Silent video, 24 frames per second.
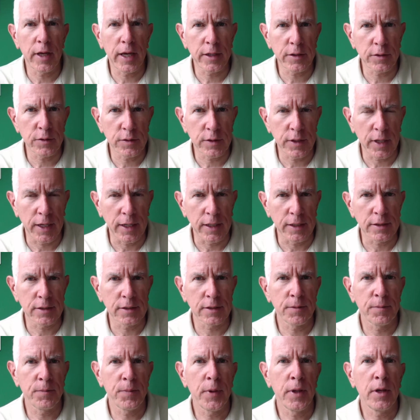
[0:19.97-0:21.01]

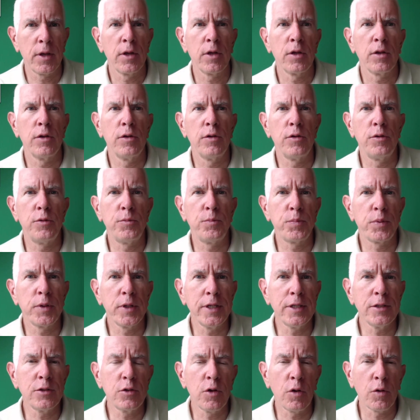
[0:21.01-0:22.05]
exercise,
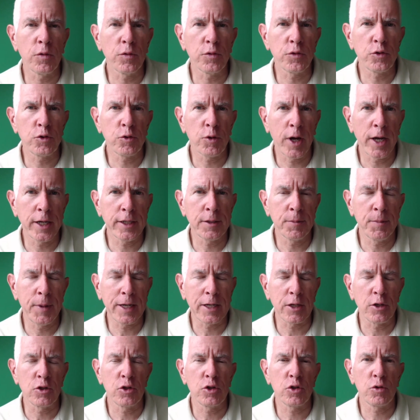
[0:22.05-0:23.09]
please don't try to
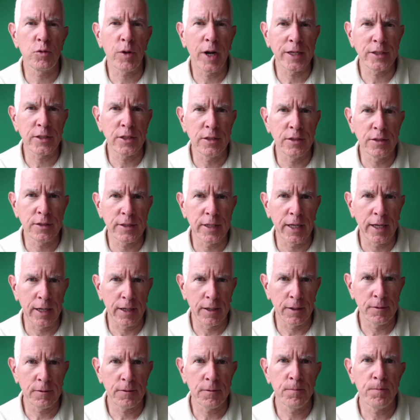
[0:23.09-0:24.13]
make a scratching
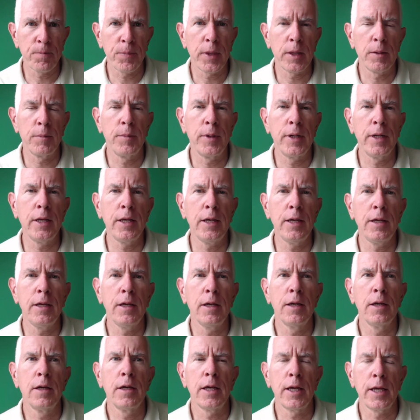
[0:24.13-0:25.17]
sound. Many
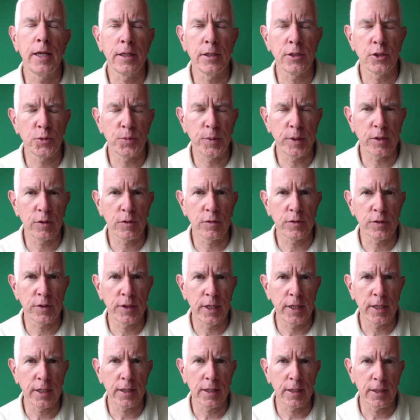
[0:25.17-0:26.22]
English speakers
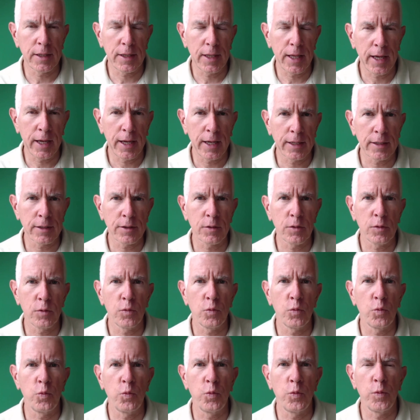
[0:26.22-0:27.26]
think that
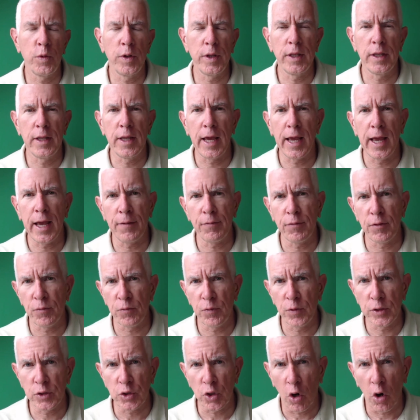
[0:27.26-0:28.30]
when they have the
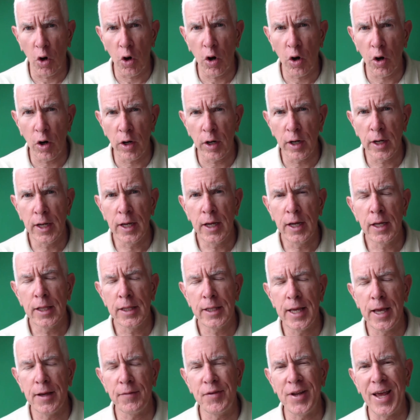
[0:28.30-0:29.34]
French R,
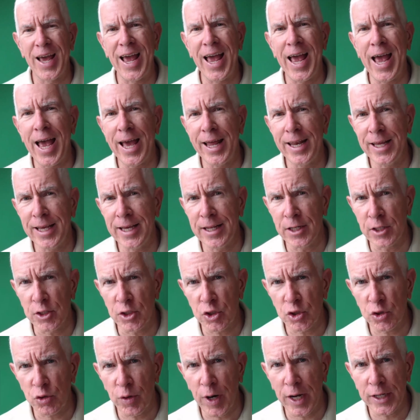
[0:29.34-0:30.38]
they have to add in a
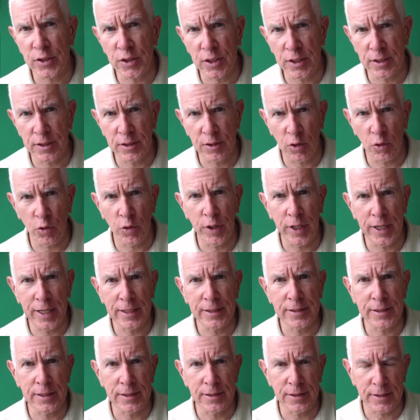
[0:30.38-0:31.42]
scratching or a
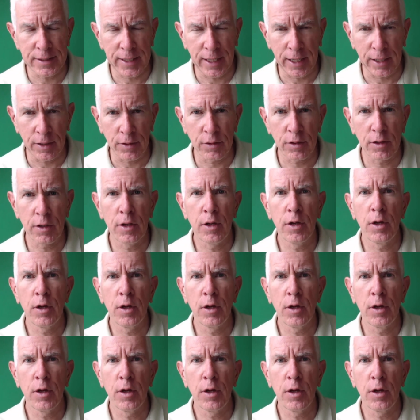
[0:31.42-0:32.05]
hissing sound.